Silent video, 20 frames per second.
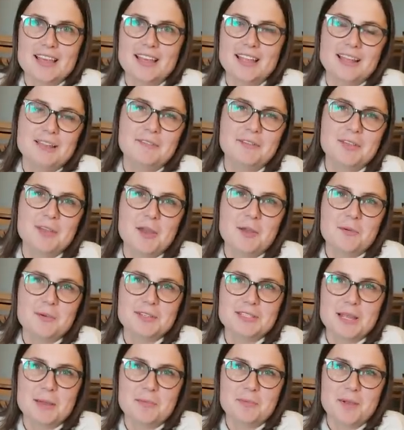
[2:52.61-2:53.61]
and even though we're
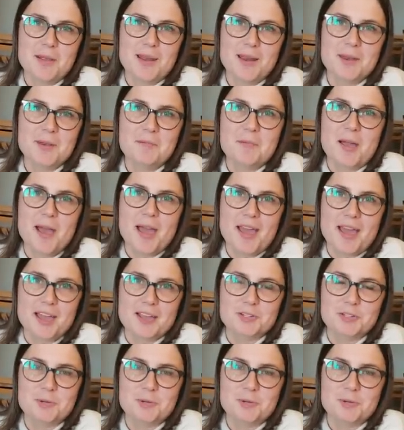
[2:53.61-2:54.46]
separated by a